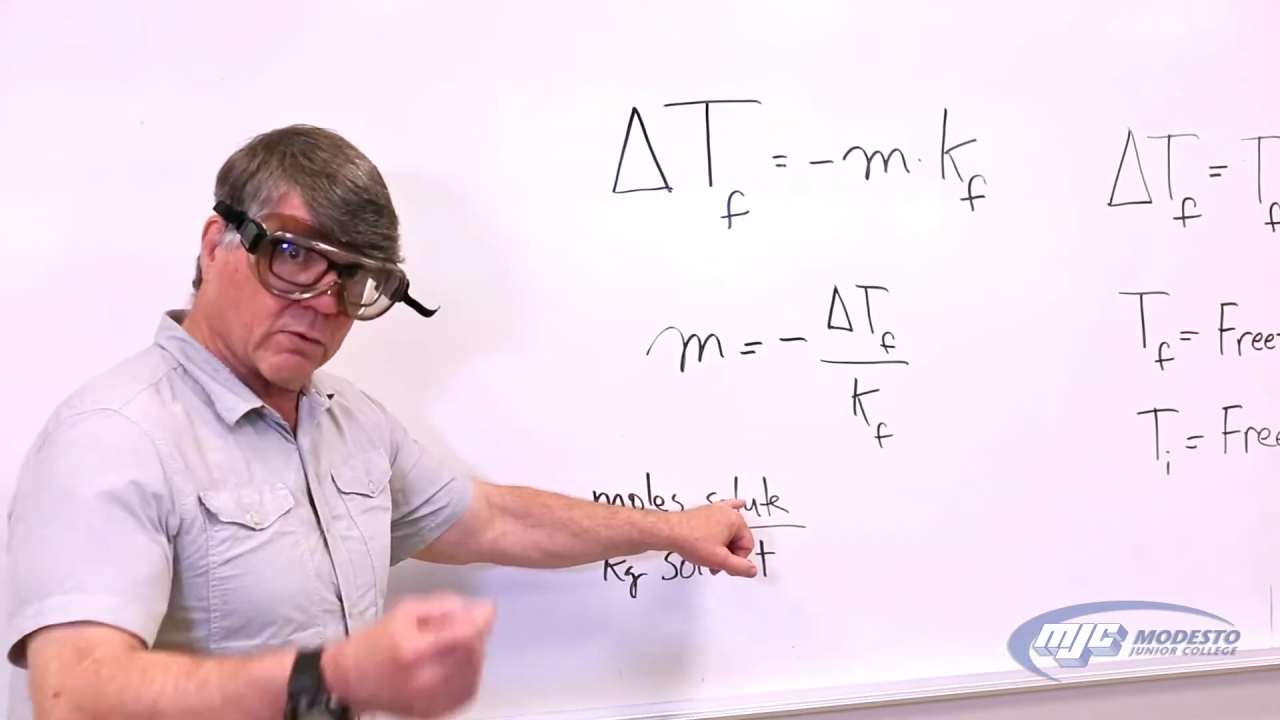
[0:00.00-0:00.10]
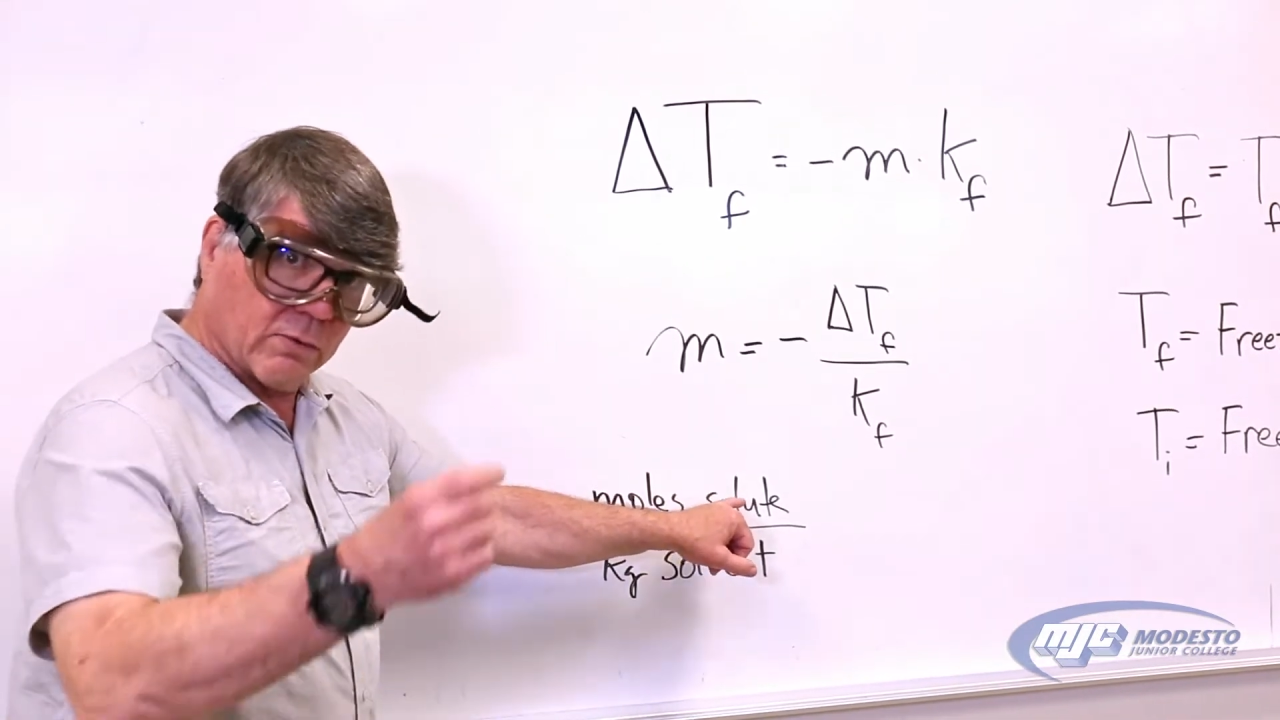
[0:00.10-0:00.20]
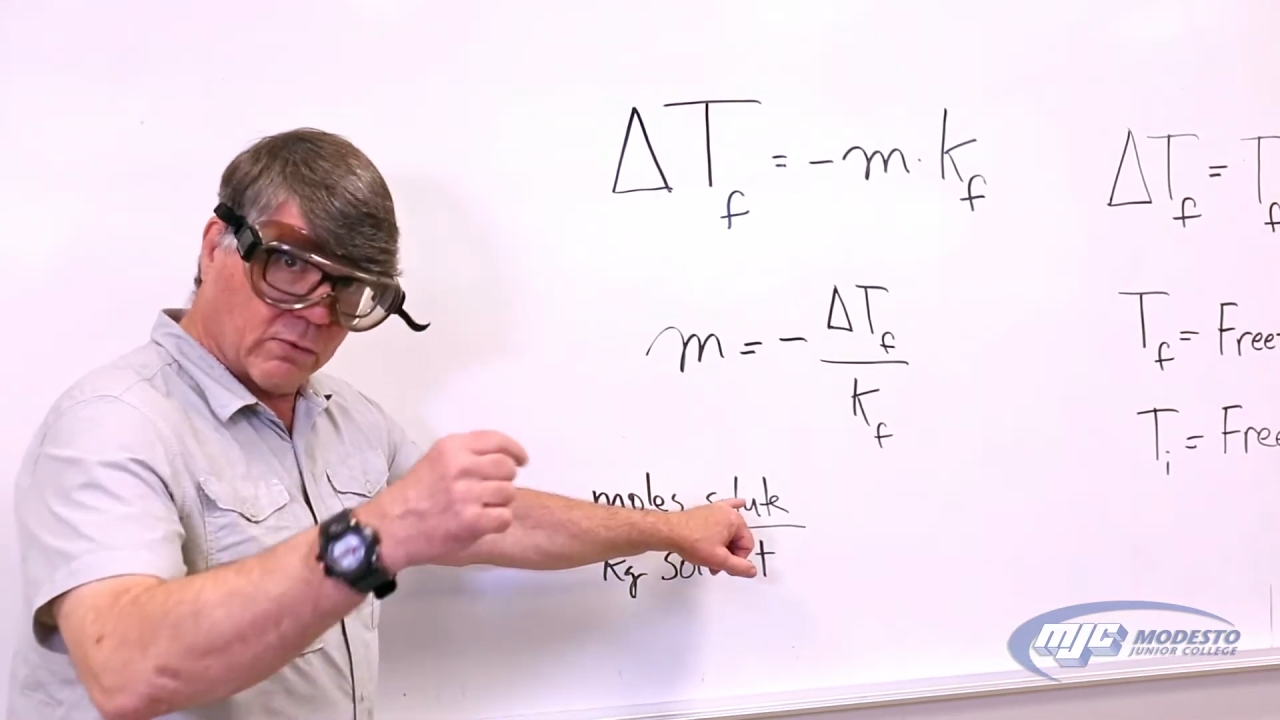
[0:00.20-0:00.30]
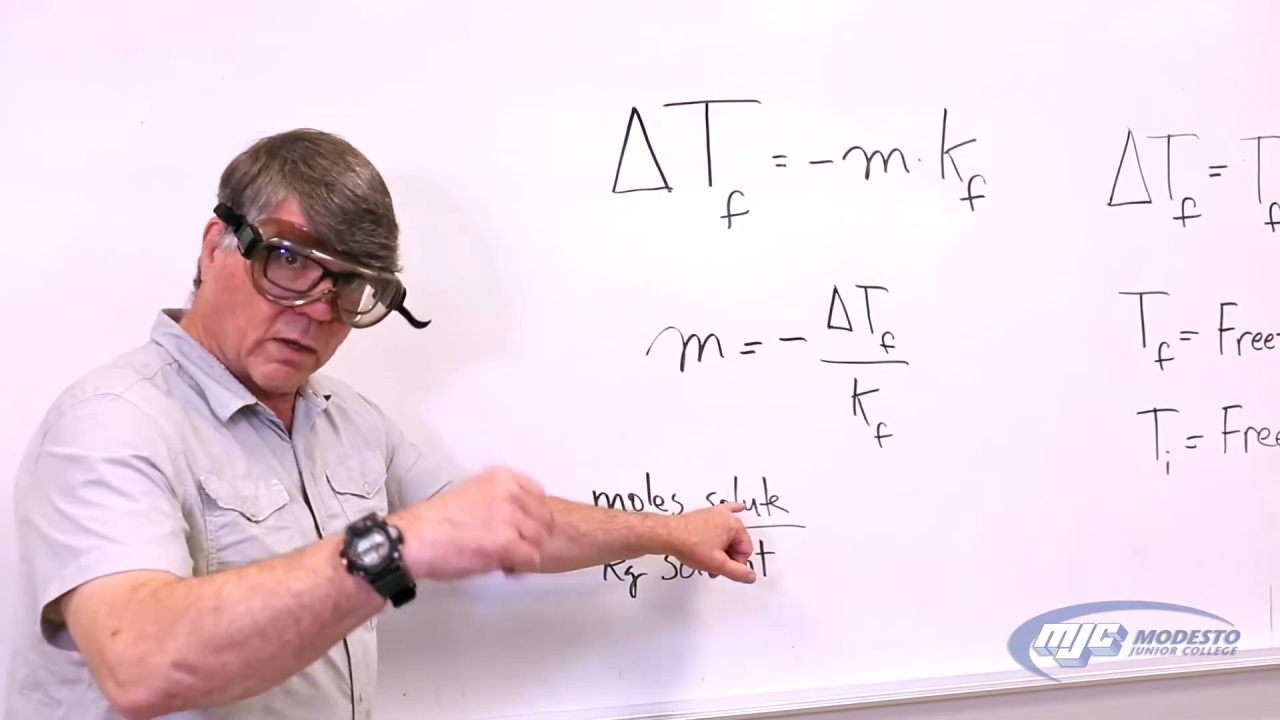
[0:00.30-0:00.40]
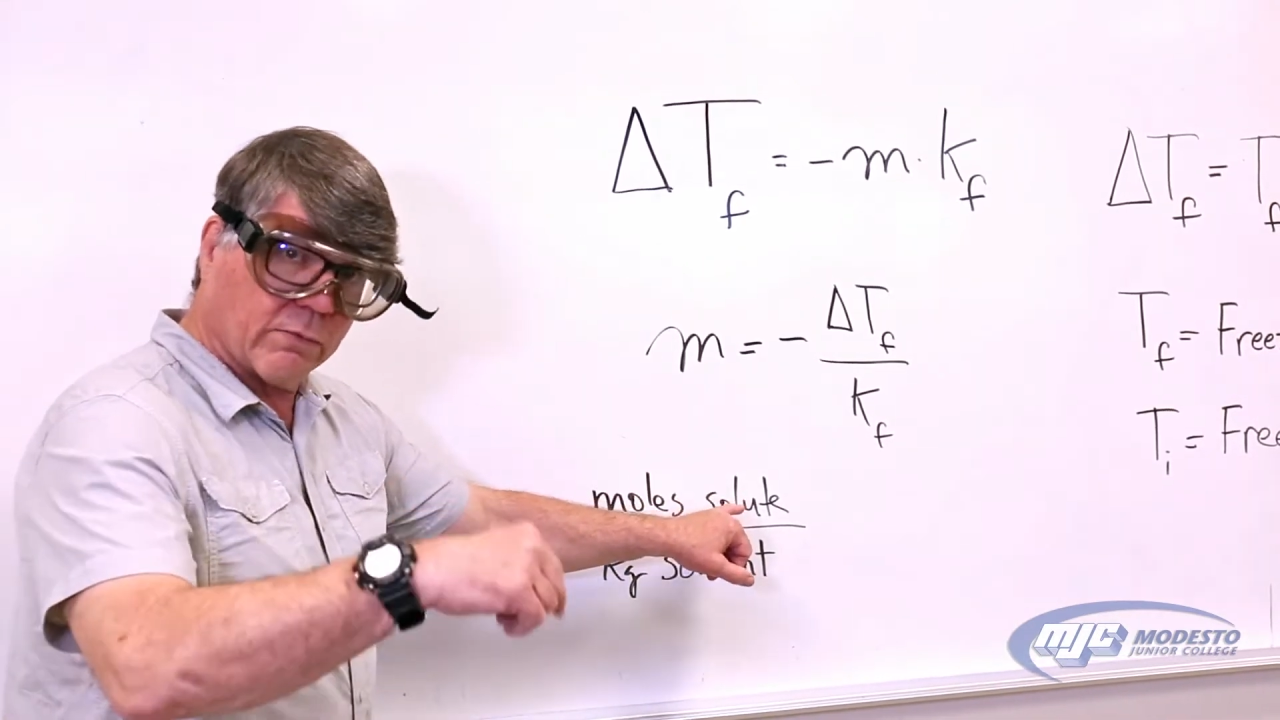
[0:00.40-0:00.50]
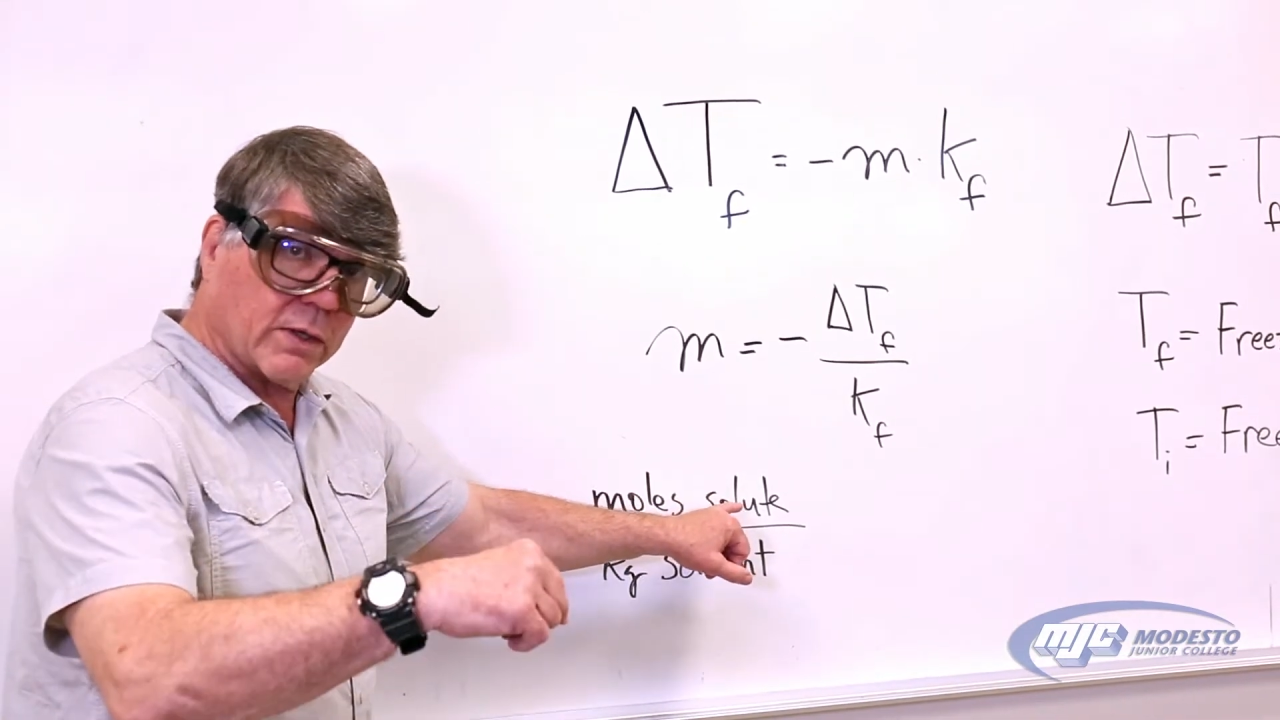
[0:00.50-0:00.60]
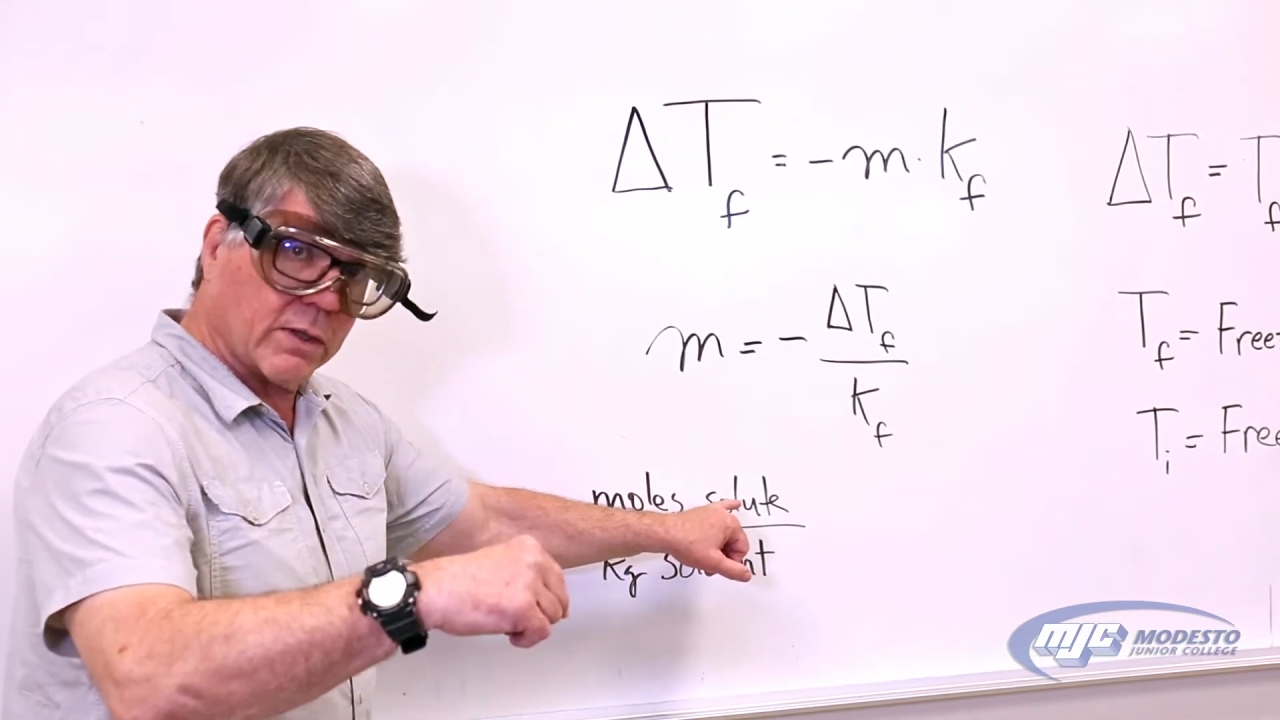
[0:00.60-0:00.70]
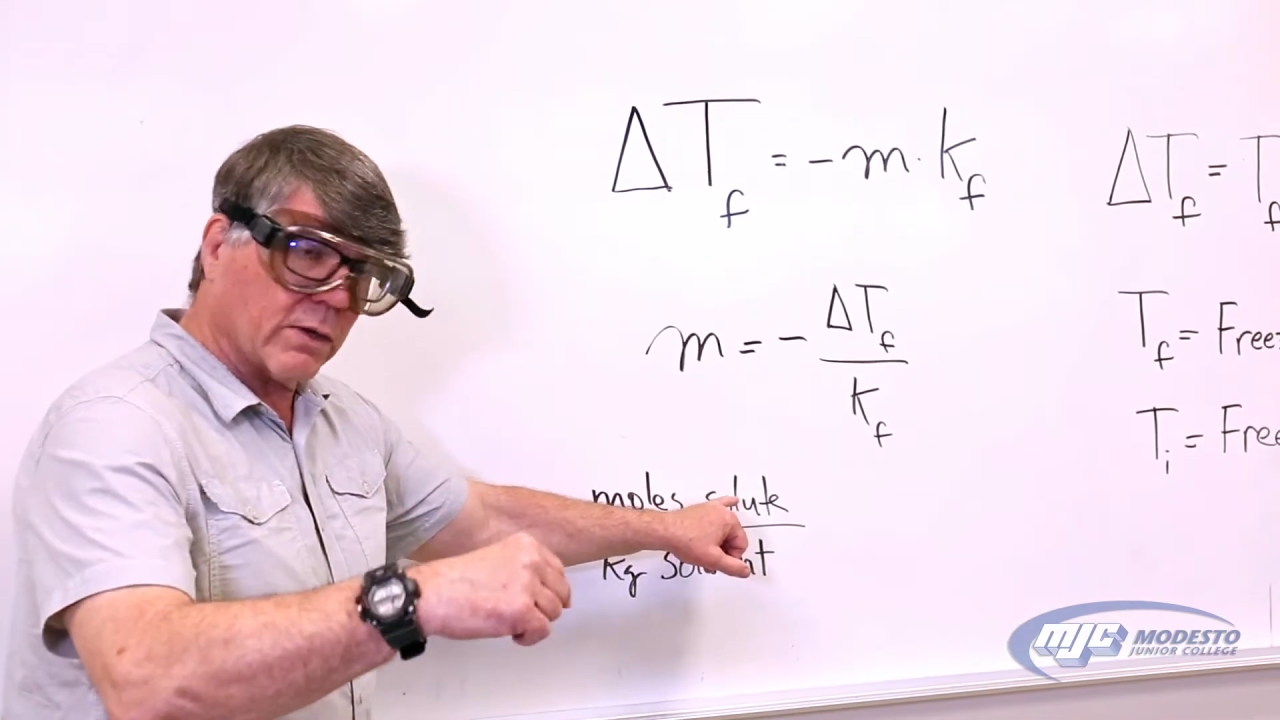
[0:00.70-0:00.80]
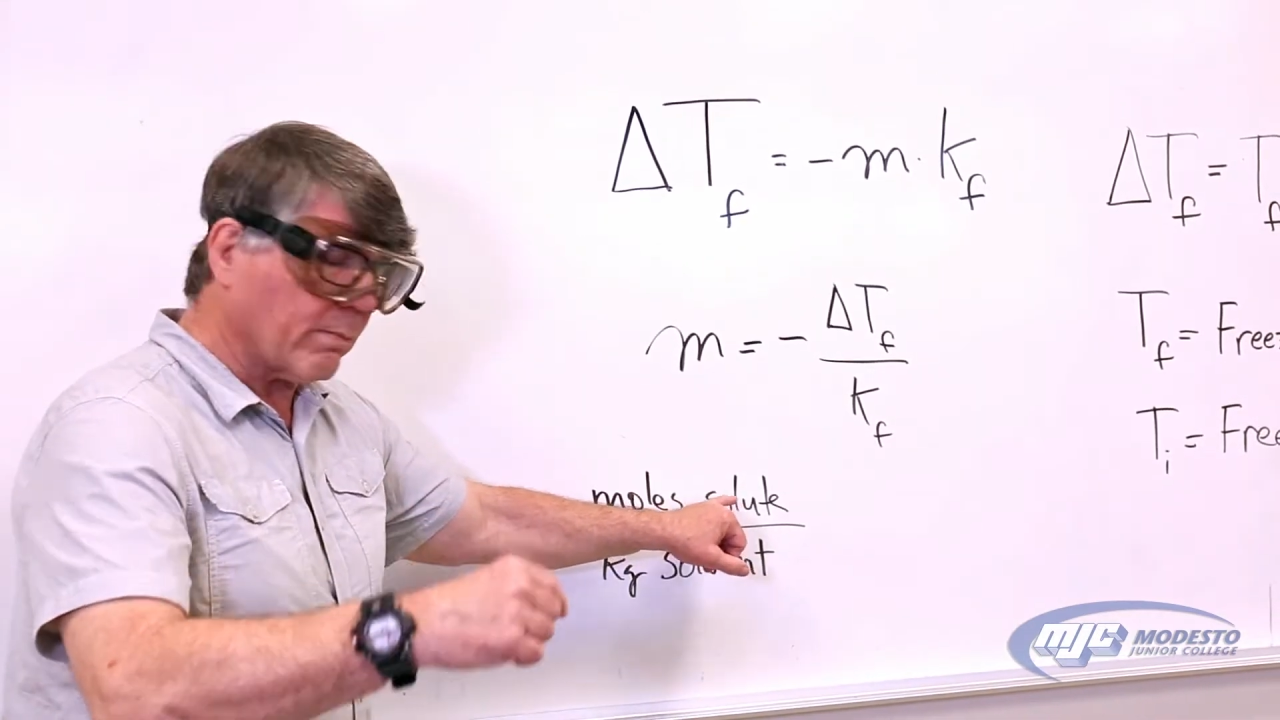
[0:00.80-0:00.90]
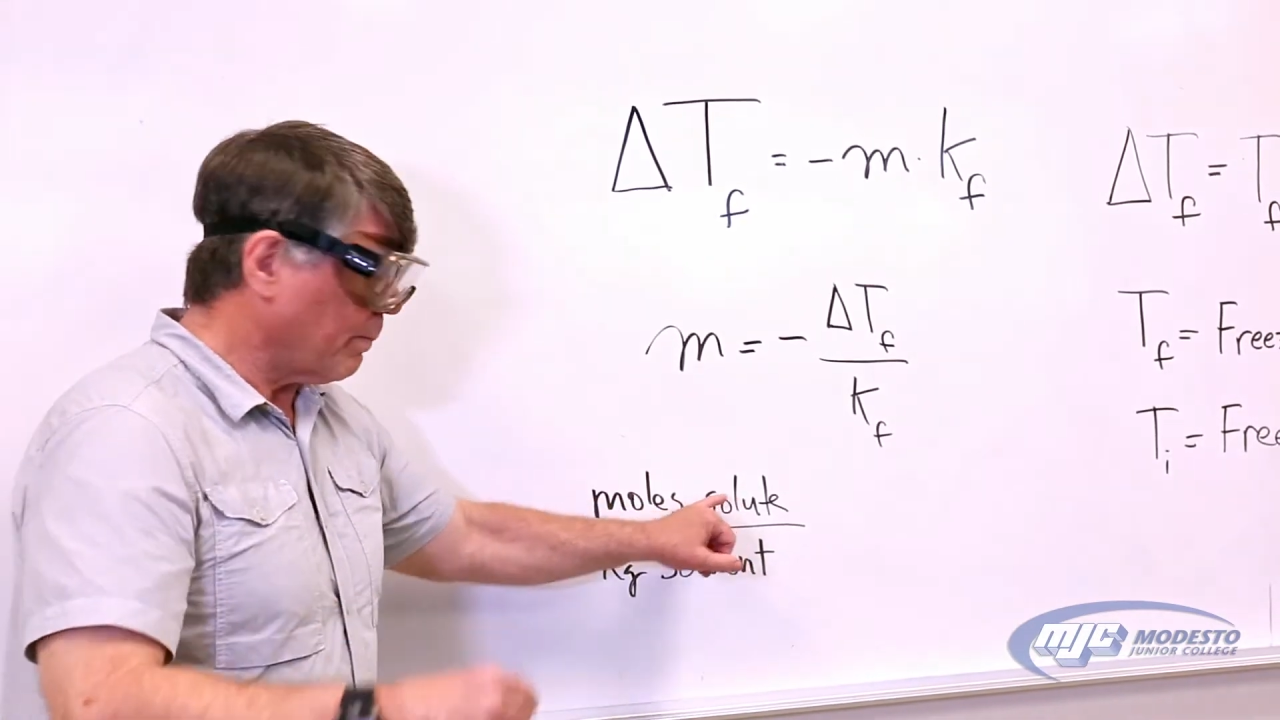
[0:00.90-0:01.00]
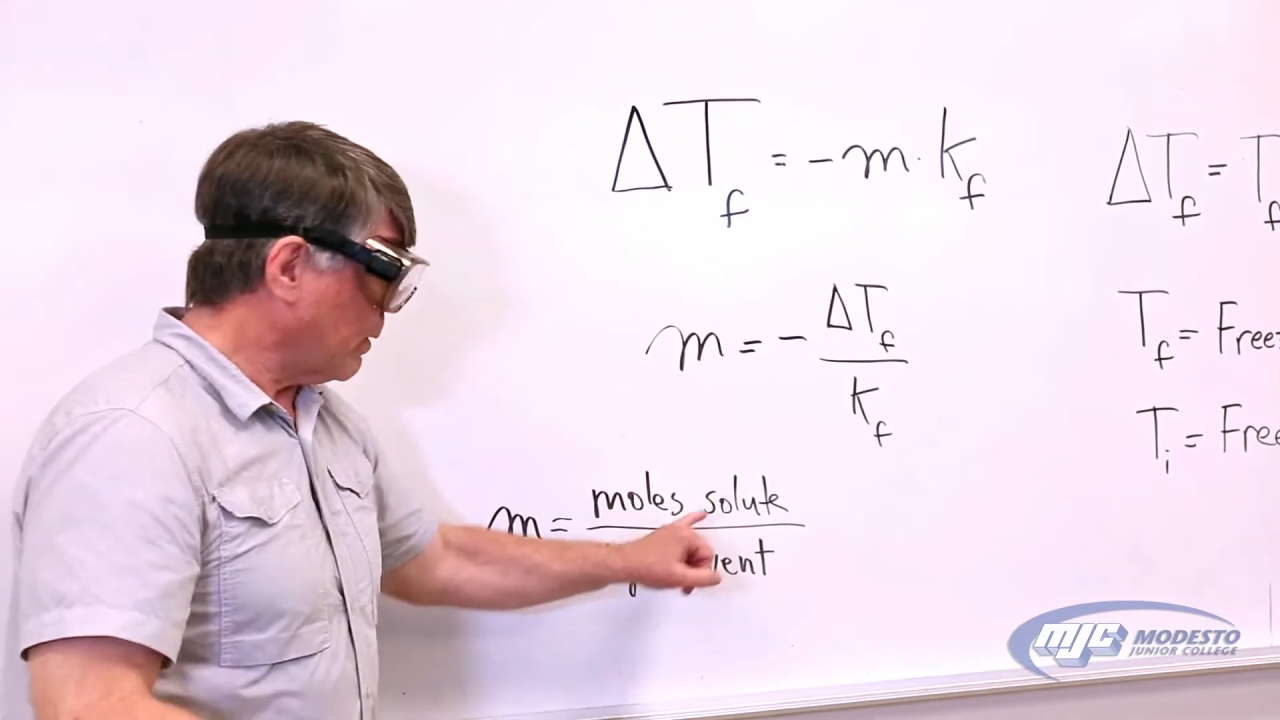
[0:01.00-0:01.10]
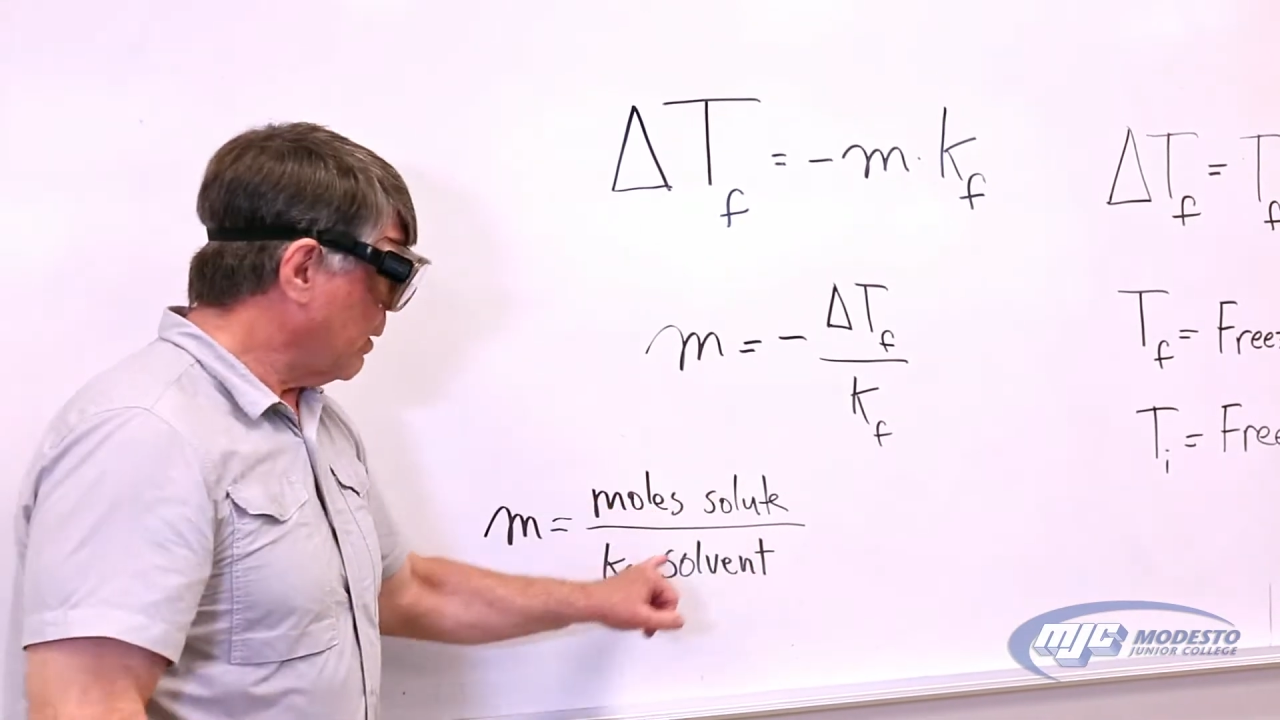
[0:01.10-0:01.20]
dissolving in there,